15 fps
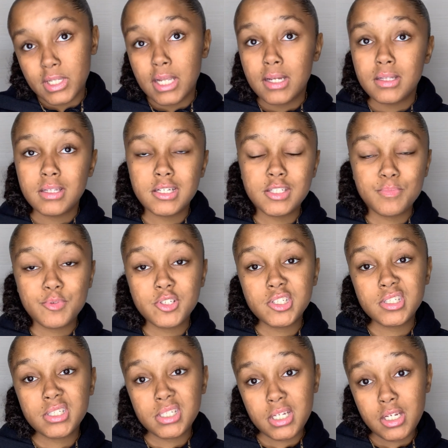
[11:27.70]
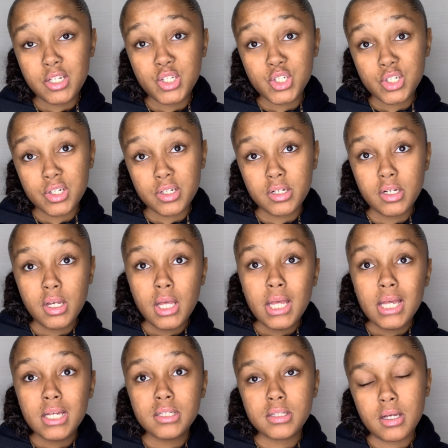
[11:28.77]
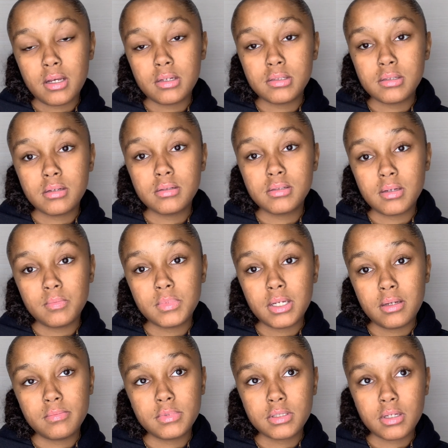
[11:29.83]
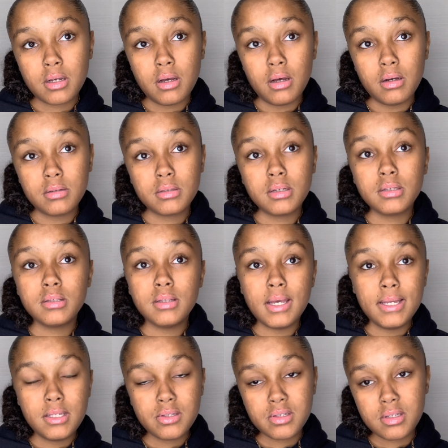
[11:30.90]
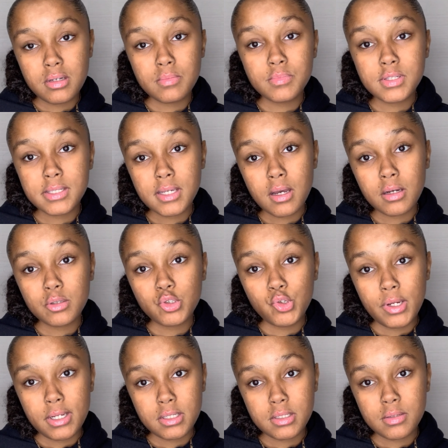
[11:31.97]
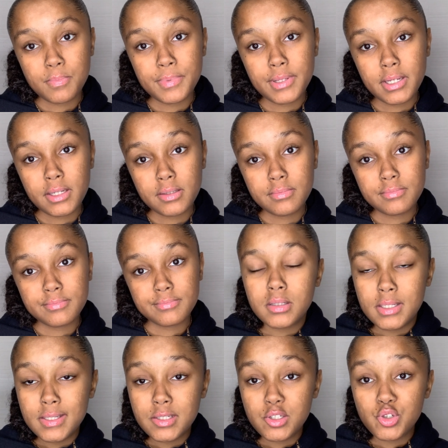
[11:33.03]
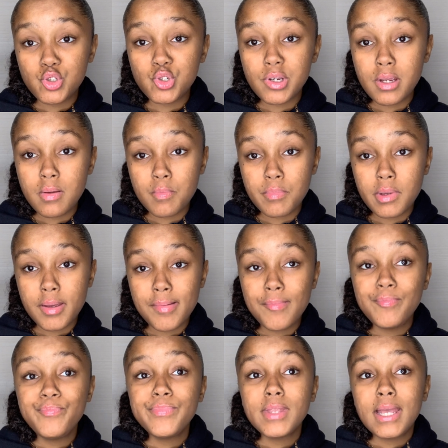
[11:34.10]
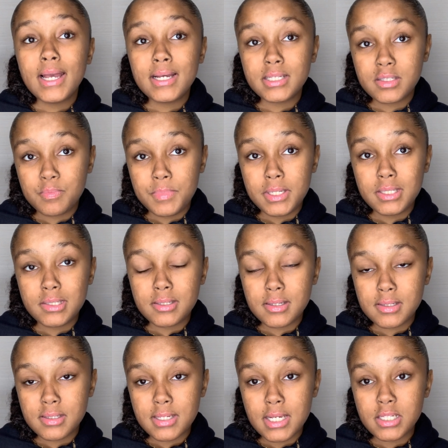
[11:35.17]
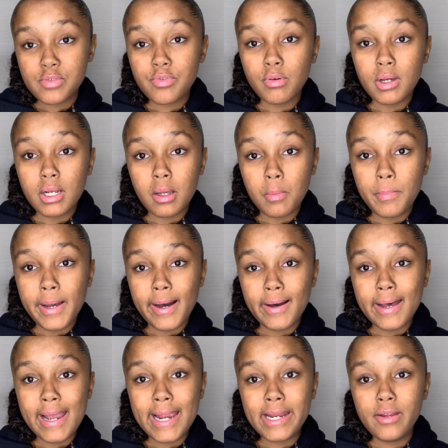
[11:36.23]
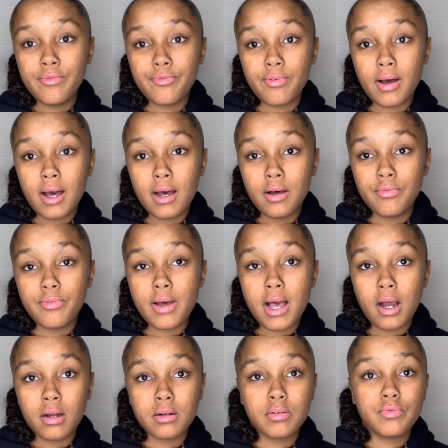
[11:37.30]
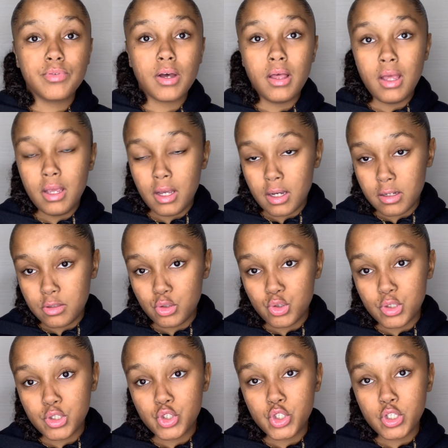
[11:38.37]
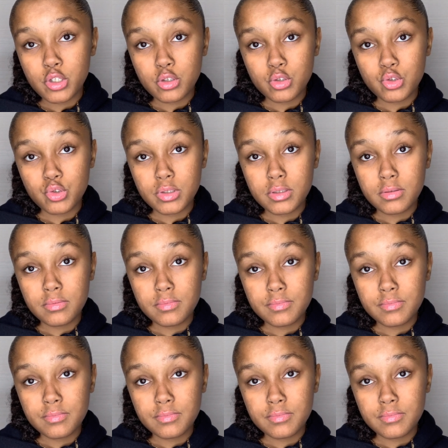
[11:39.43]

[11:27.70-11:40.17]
This procedure is also sometimes called a stem cell transplant. This treatment has been successful in about 85 out of 100 children,